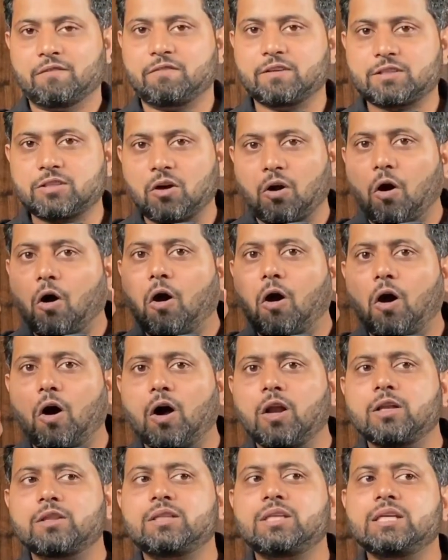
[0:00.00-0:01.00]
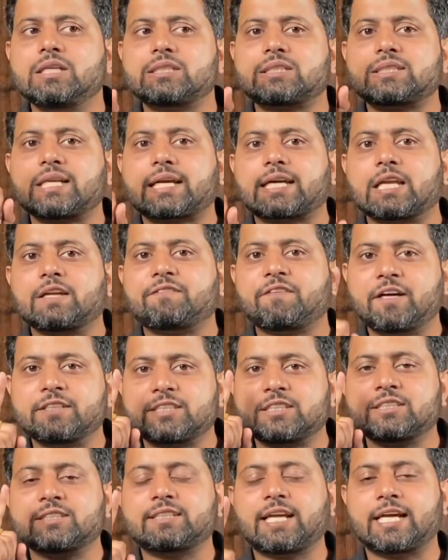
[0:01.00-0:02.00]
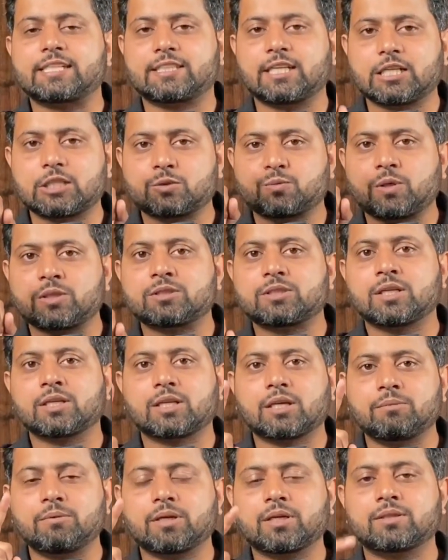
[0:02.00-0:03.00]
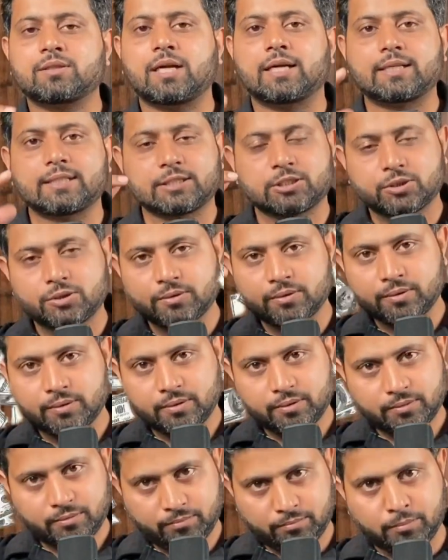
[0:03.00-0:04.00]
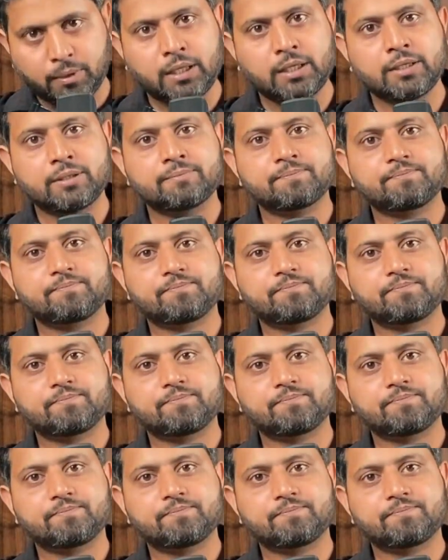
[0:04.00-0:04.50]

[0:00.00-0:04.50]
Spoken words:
With all these sacrifices attached, there is one thing coming, and that is money.